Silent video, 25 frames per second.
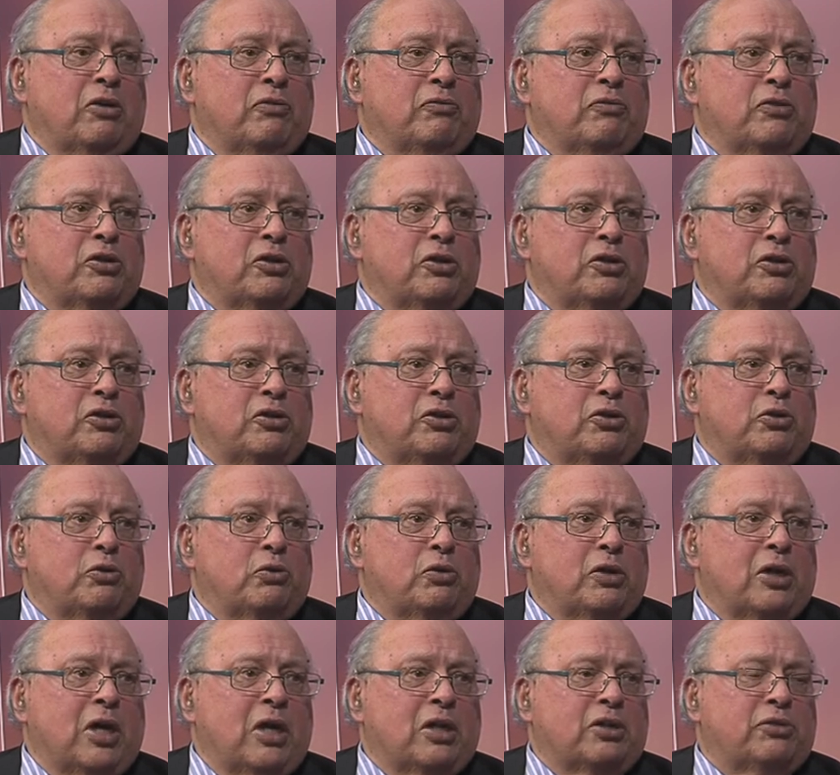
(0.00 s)
of the
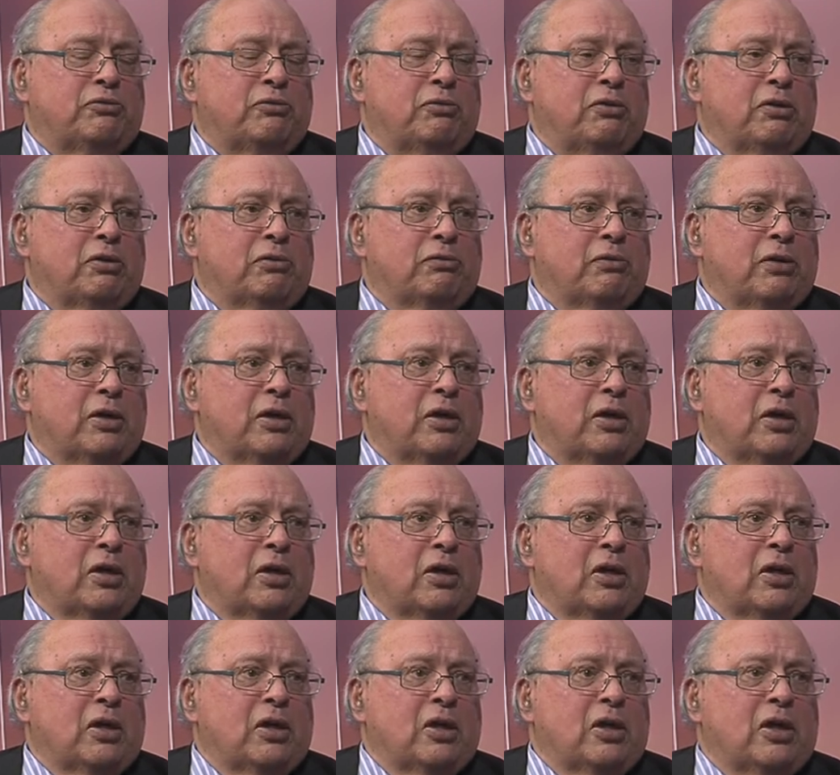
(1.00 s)
Troll gas drilling rig,
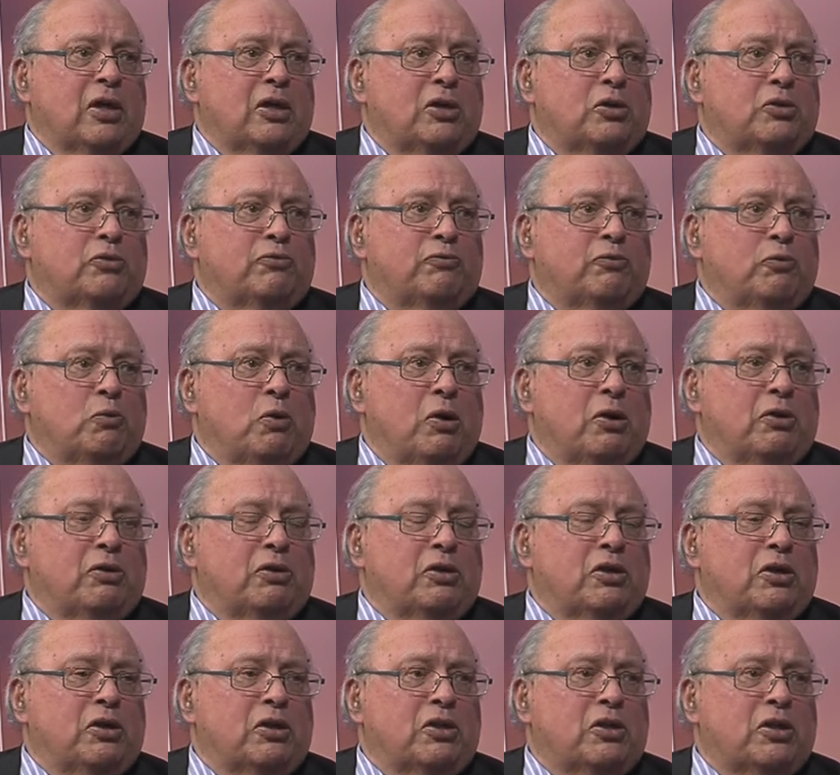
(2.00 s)
it's
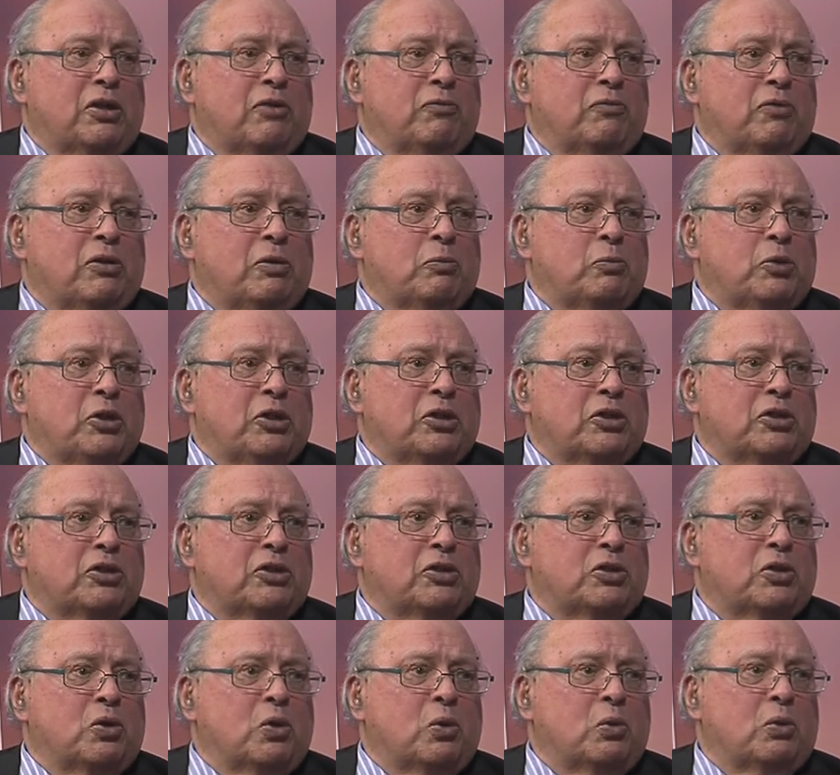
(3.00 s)
470 meters
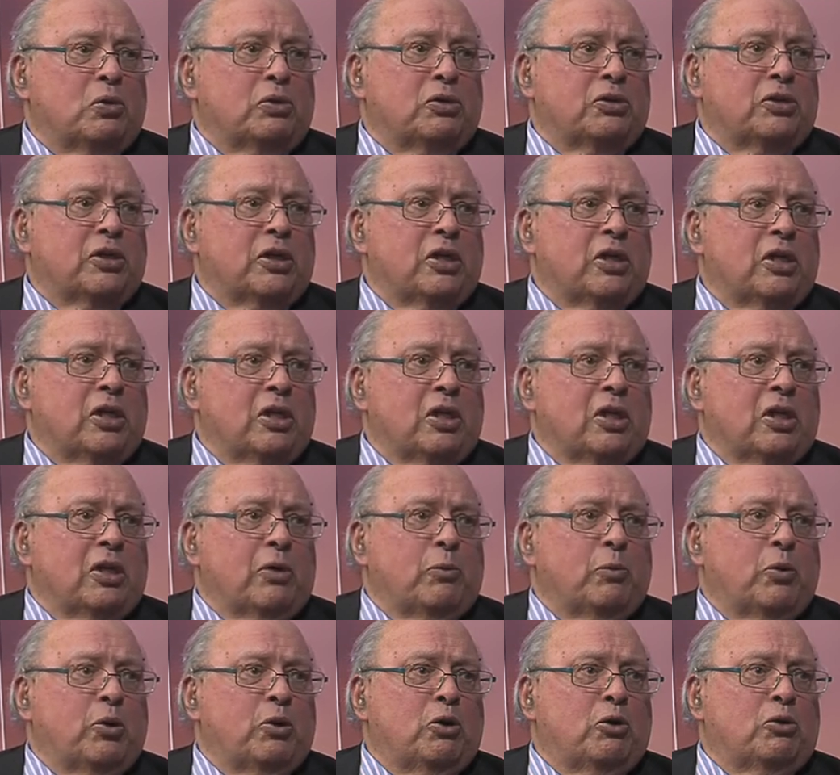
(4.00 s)
tall, you see.
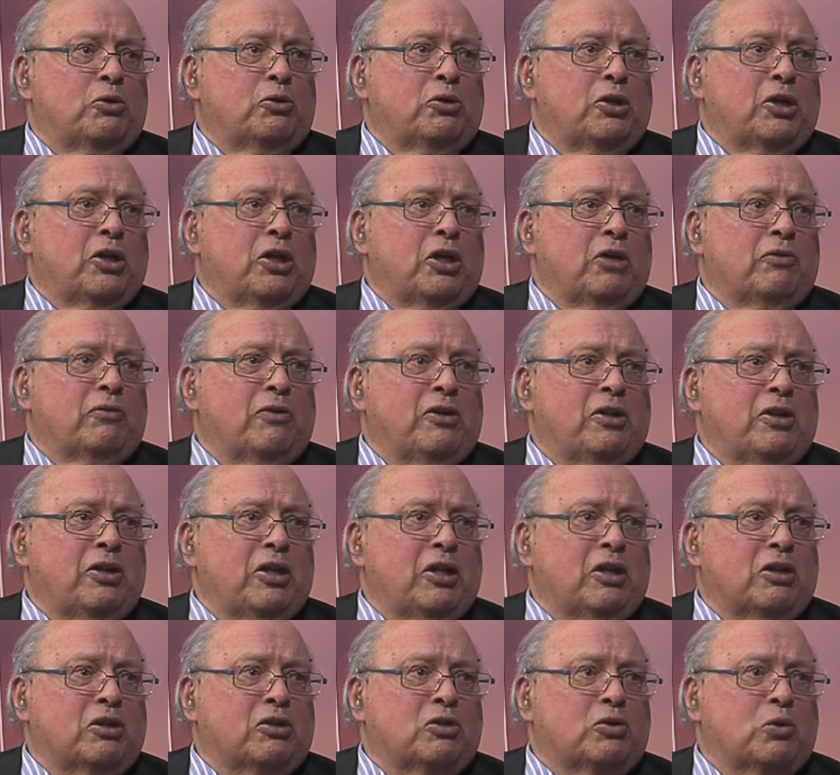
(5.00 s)
We're not thinking of
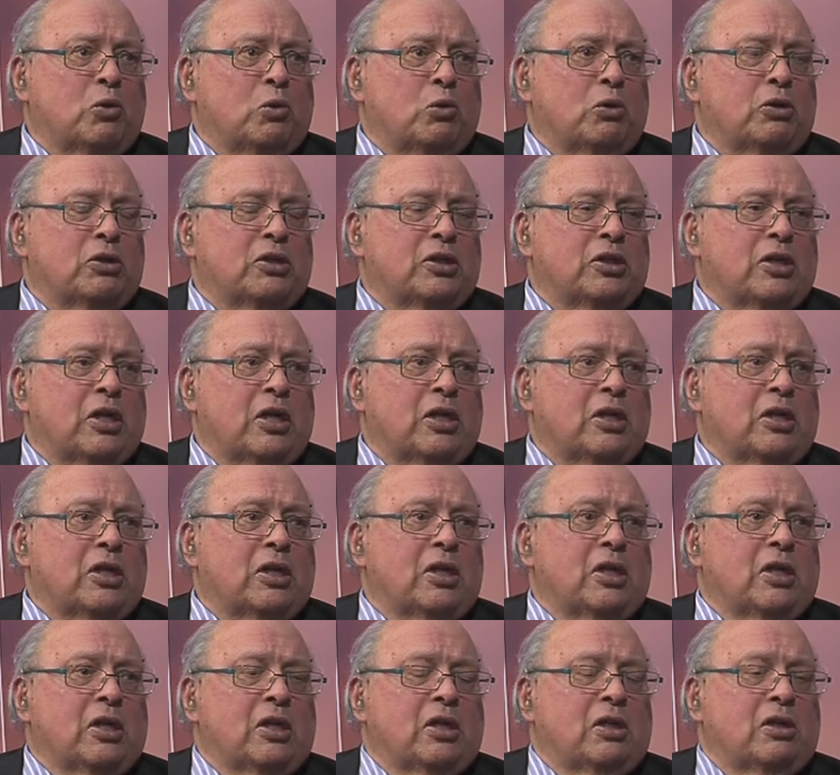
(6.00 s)
anything as tall as that.
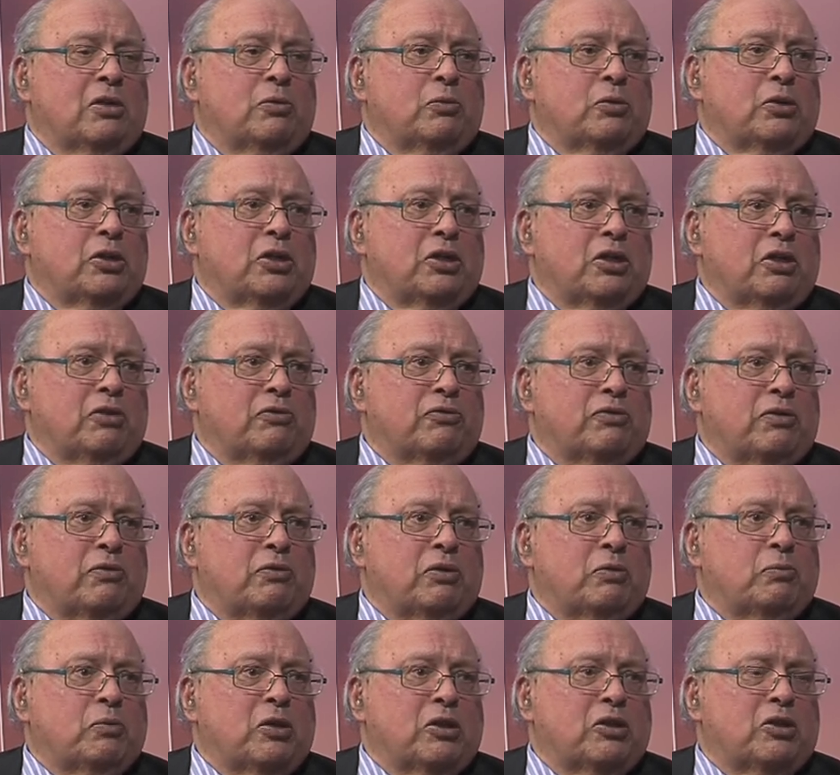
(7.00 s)
We're thinking of
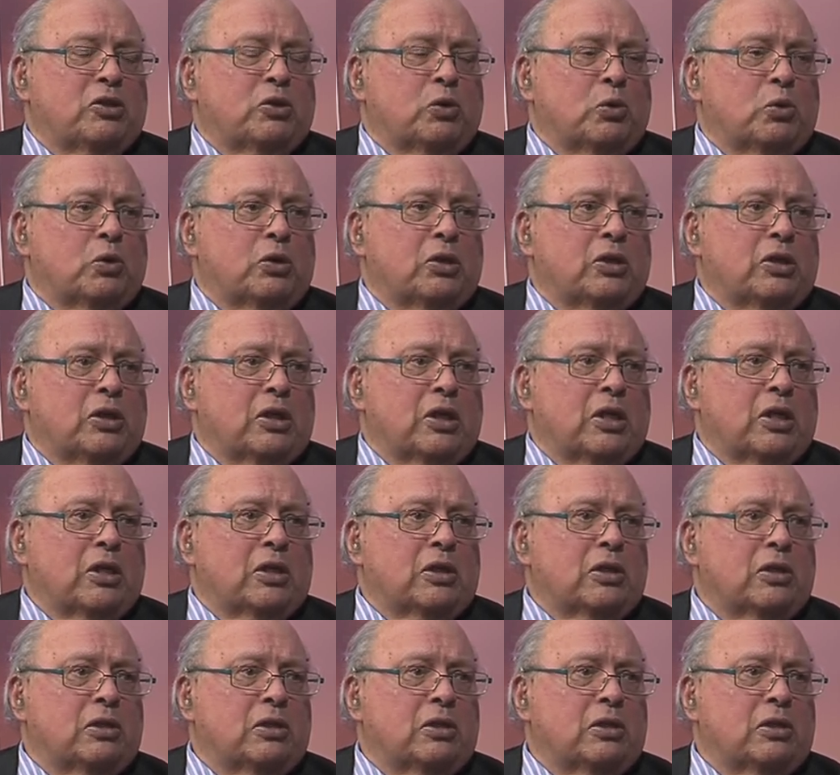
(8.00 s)
something much shorter than that.